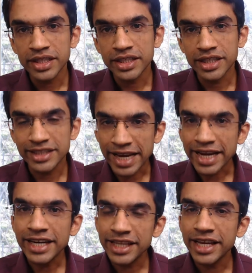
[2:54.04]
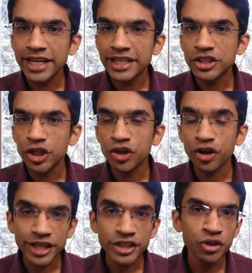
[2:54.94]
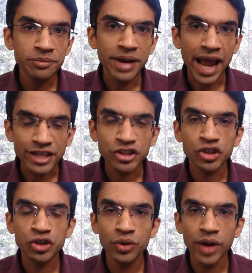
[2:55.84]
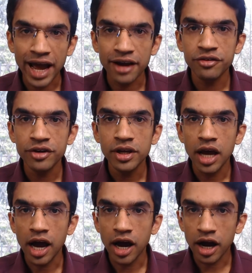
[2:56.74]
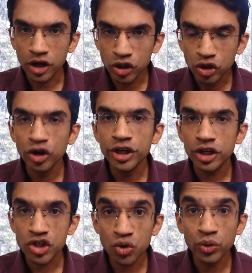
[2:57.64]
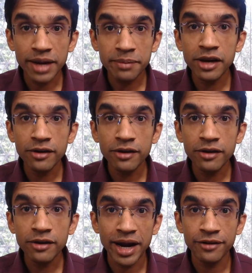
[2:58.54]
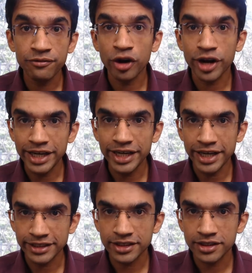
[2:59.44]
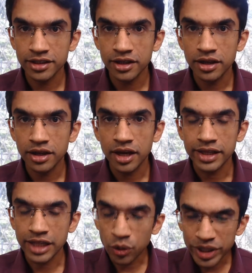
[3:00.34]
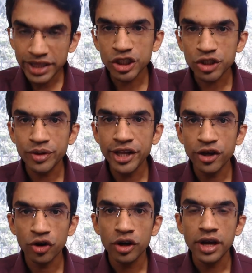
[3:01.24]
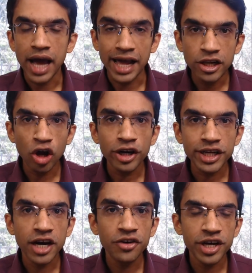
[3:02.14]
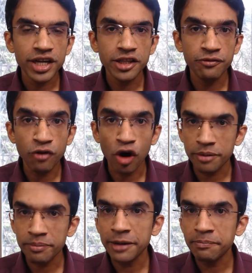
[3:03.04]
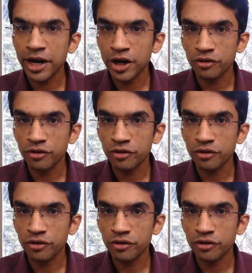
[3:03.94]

The second thing is your resume has to have a good suitable format for ATS. Now in this video, I'll not cover the format part